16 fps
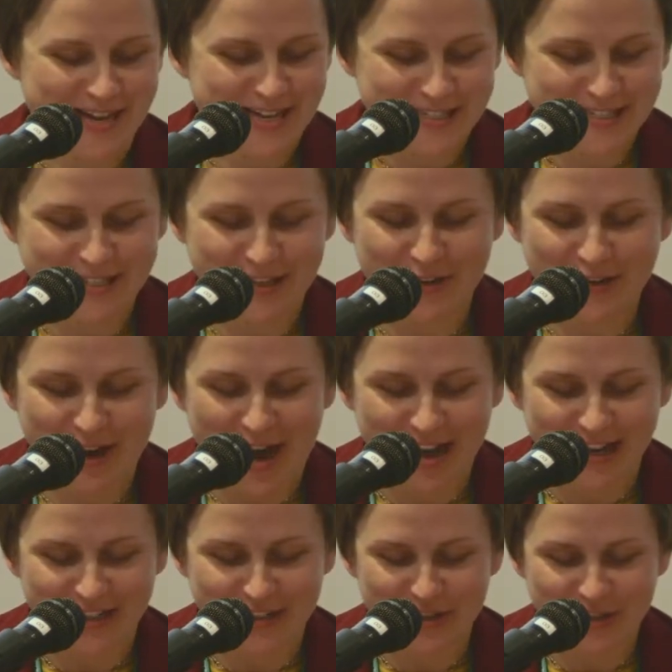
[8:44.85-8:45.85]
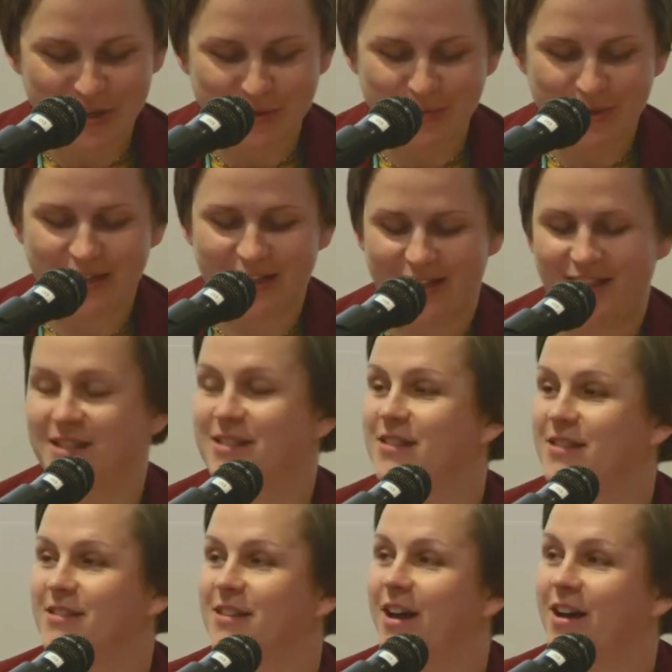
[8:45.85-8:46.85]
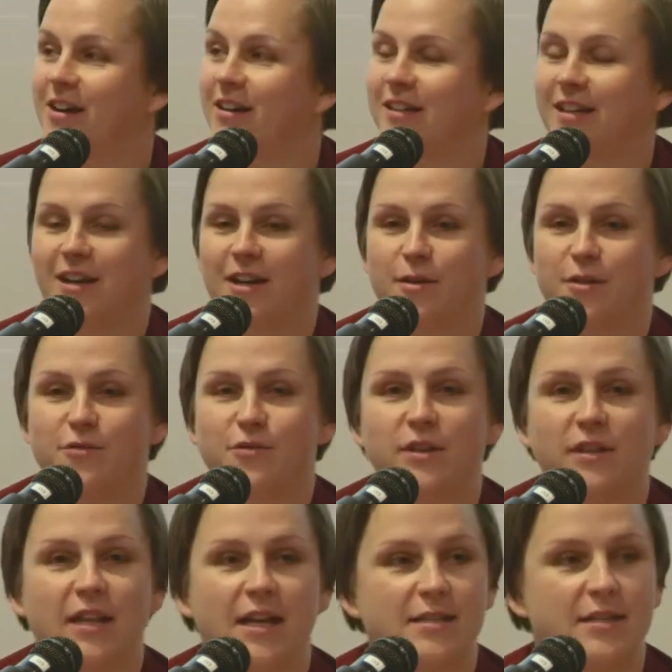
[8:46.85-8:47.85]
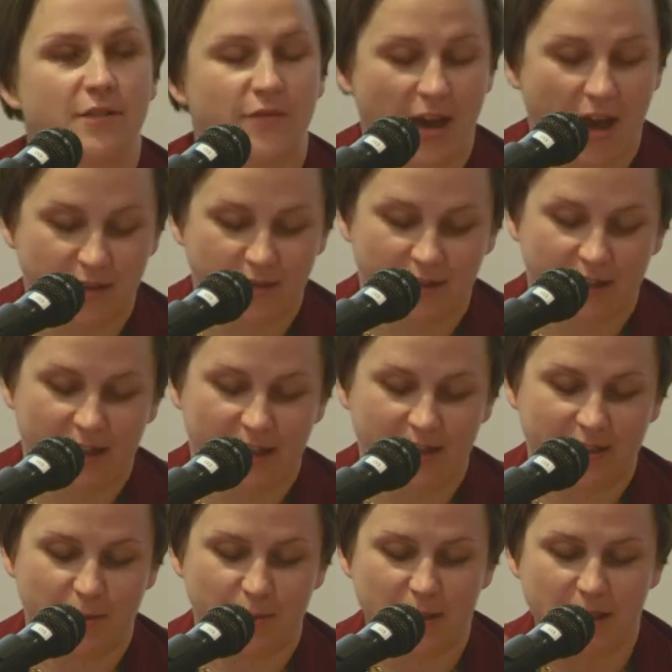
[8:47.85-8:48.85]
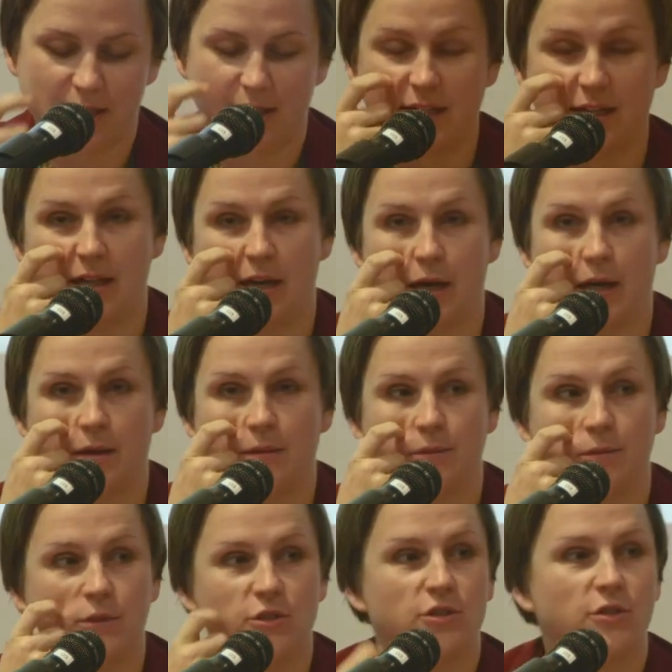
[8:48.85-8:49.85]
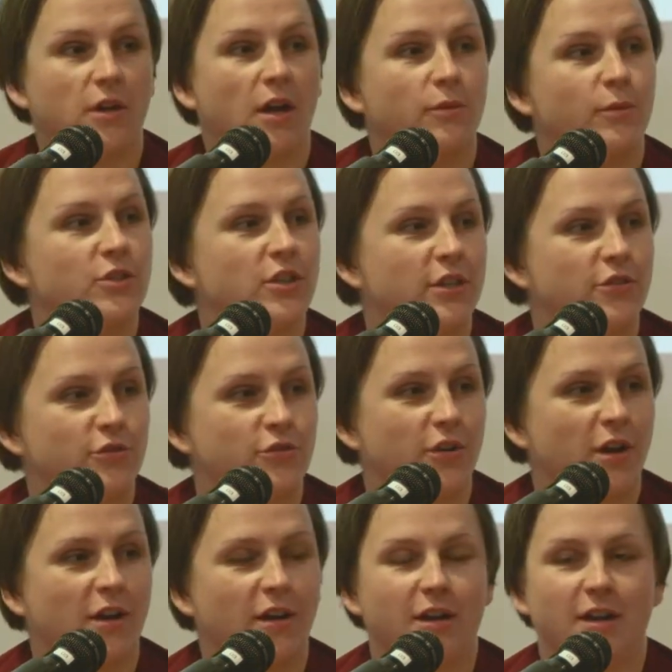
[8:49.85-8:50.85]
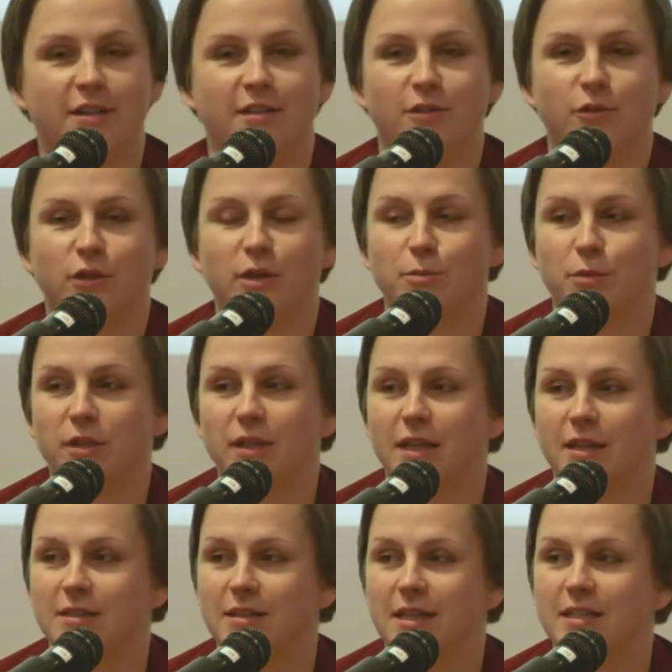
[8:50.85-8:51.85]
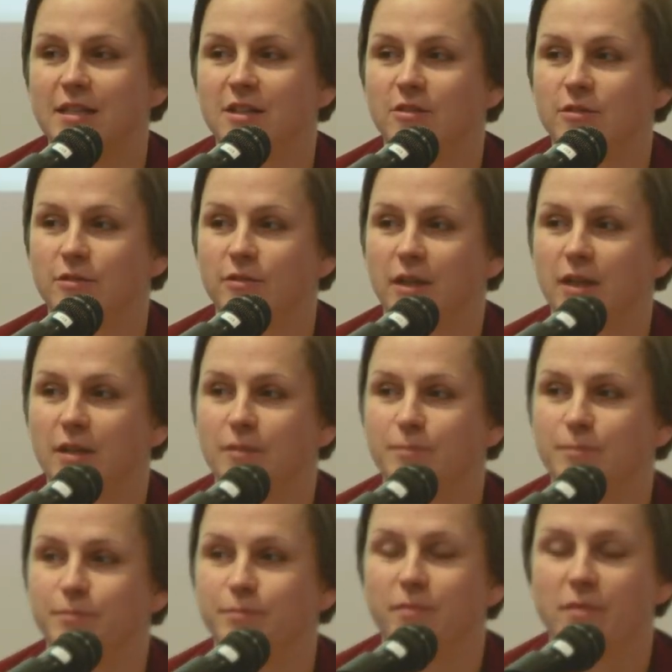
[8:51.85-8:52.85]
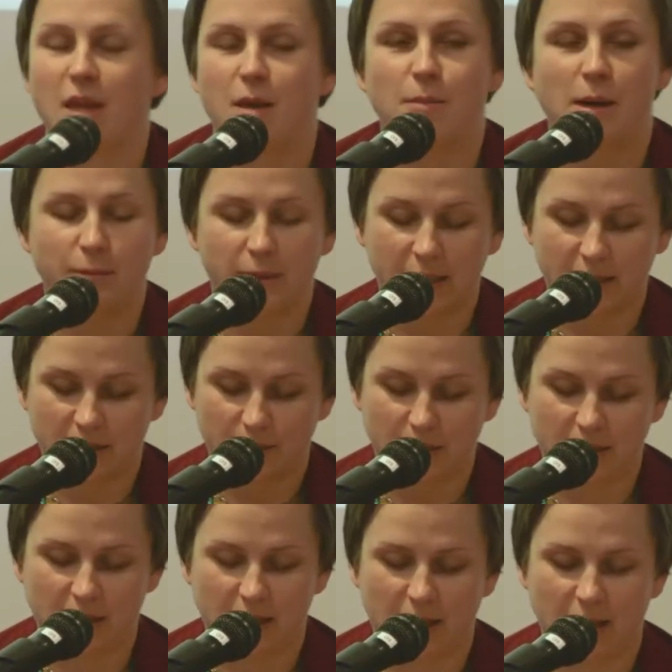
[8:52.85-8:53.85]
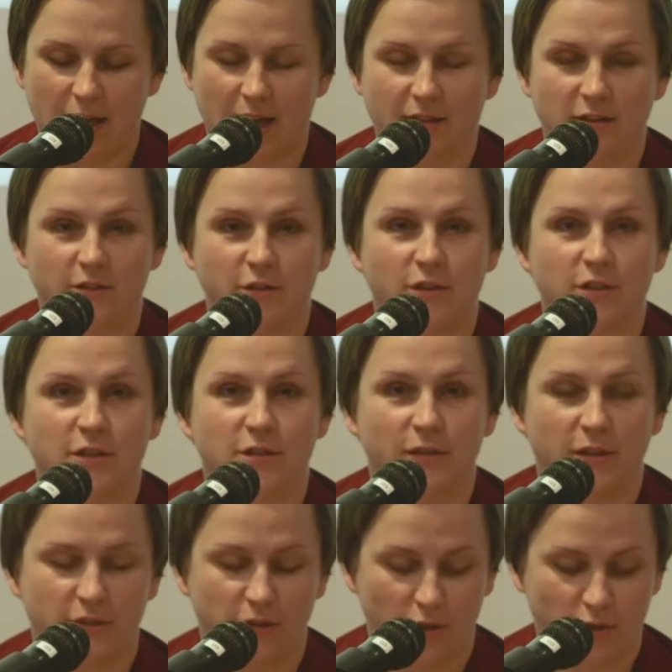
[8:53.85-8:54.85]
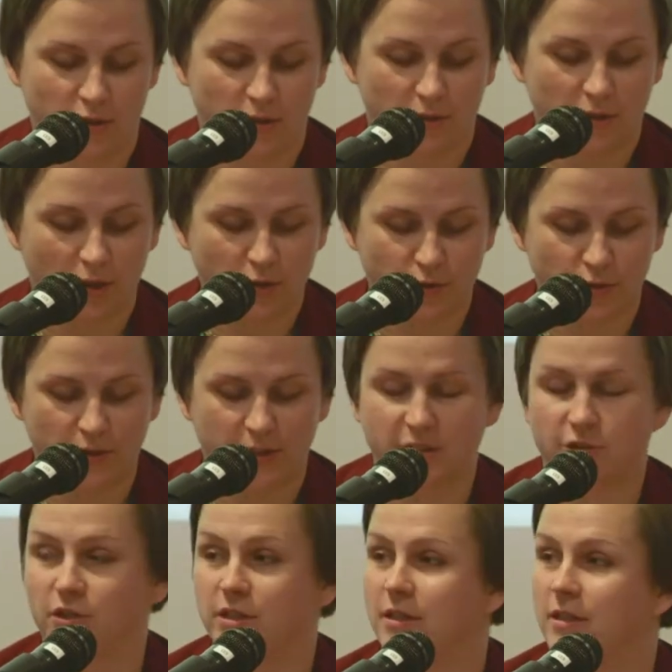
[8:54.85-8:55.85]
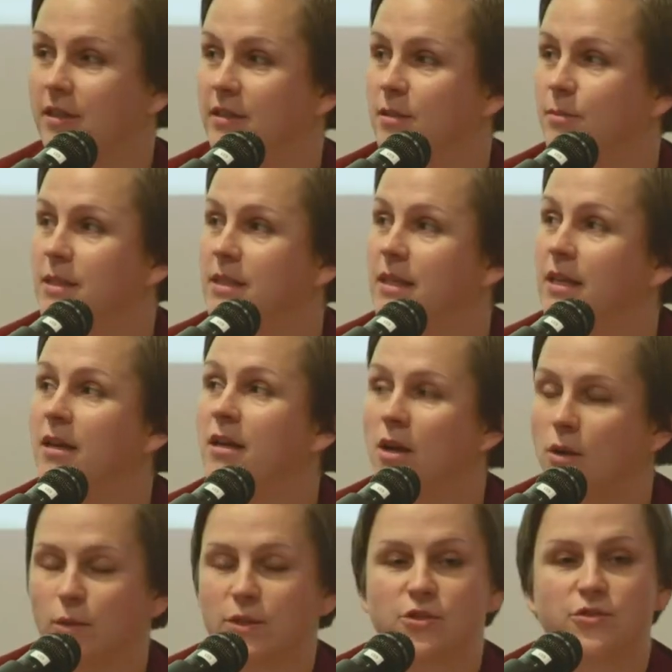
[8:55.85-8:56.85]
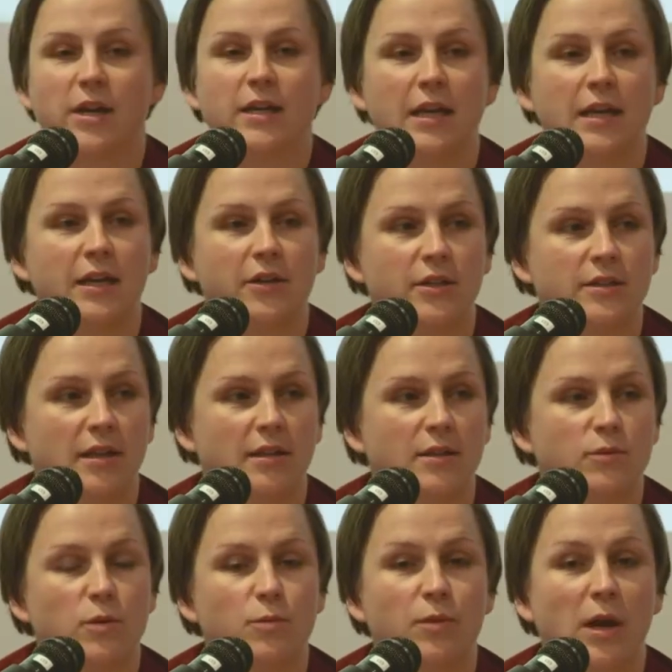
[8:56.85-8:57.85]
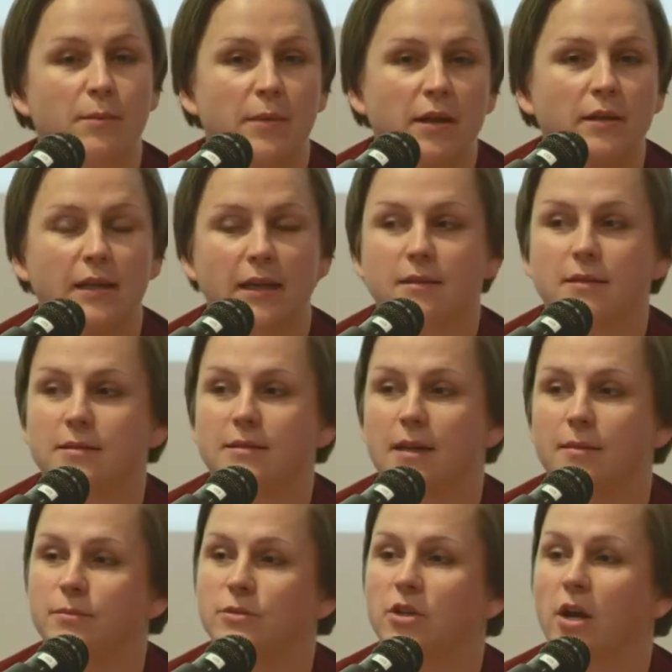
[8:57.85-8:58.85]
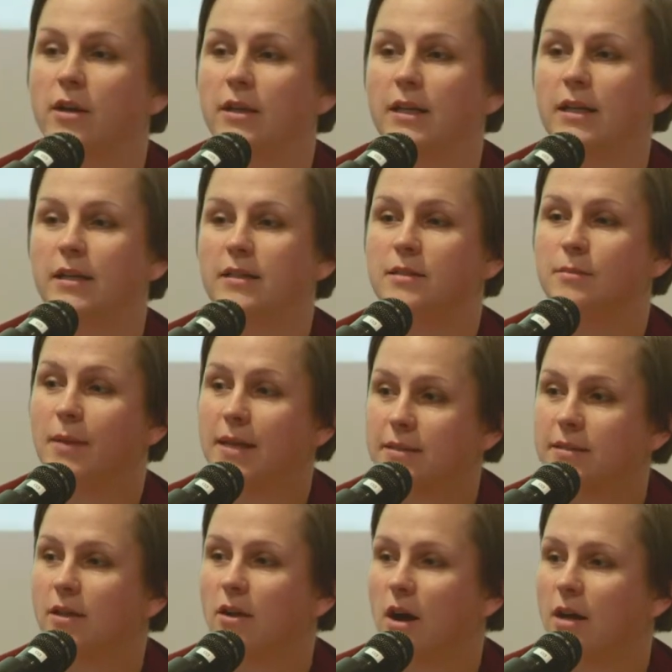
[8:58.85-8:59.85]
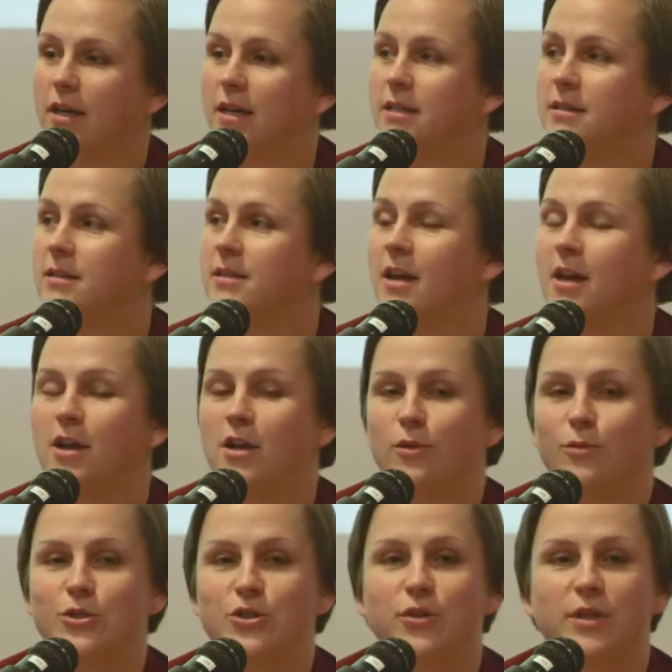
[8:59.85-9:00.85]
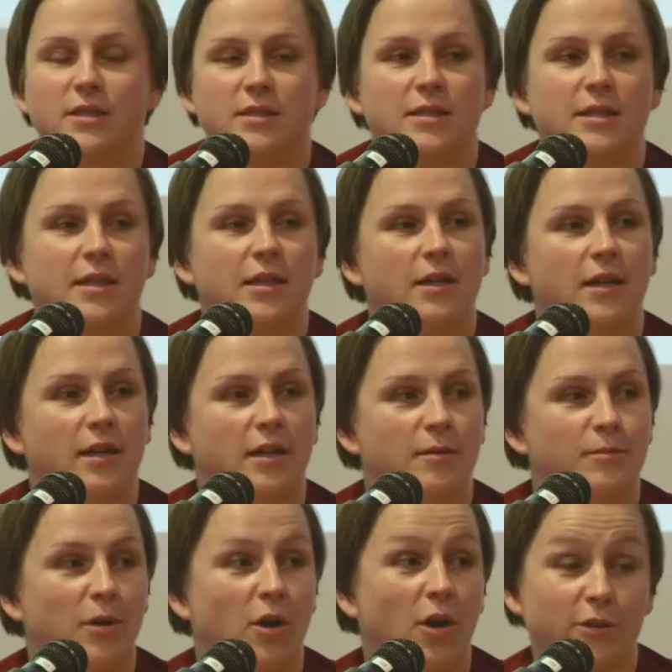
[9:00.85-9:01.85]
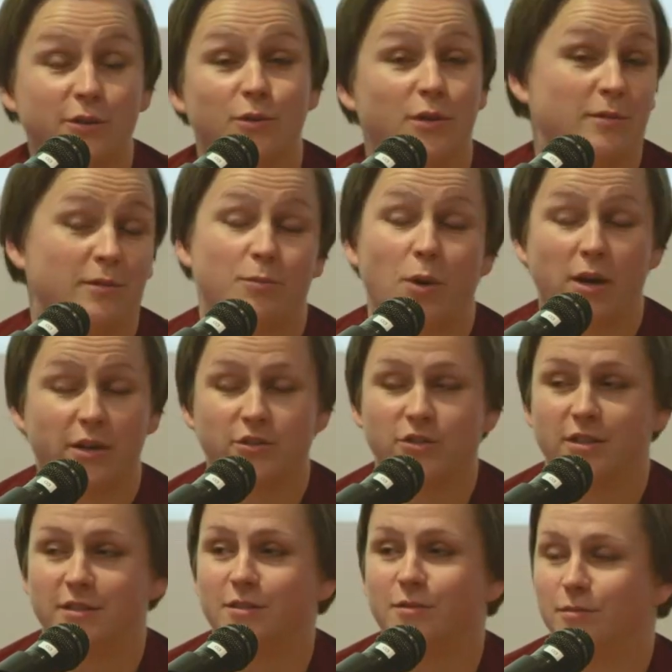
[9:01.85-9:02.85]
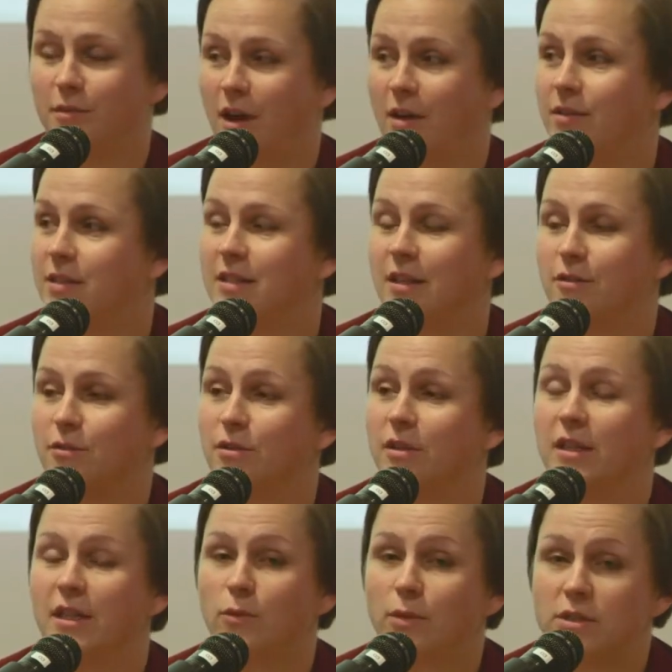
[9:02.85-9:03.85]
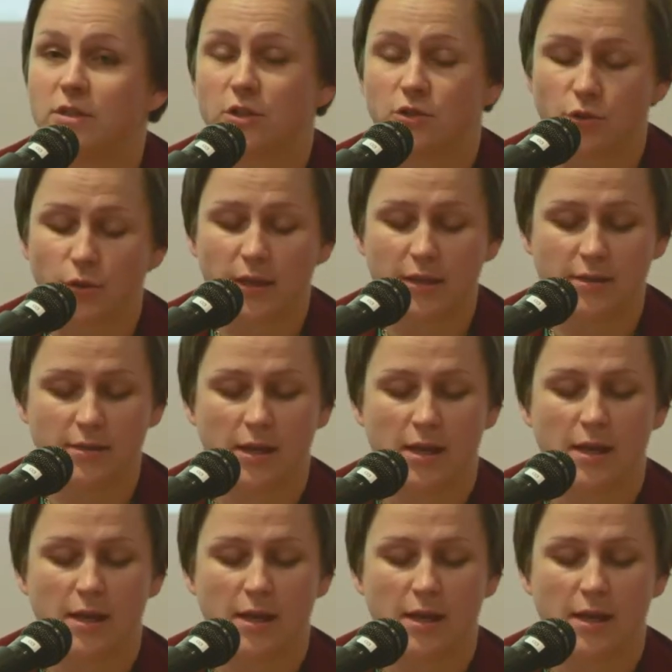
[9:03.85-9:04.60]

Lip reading: So I interpret this song through the lens of ethnic intimacy, on which I draw on Lauren Berlant's idea of public intimacy and on Hertzfeld's notion of cultural intimacy. What's striking here is that this was primarily at this time targeting a domestic audience, which you can see also in part just obviously through the linguistic choice.